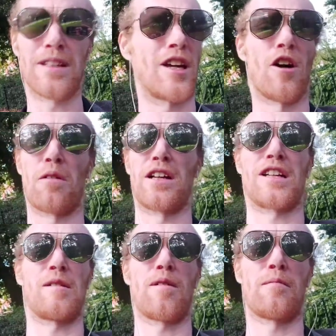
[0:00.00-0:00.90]
They know I'm going
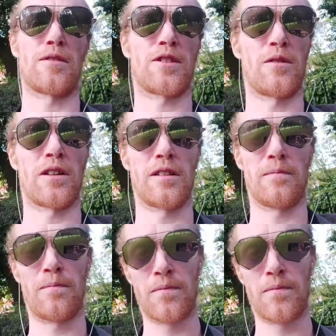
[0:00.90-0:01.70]
to keep on pursuing them.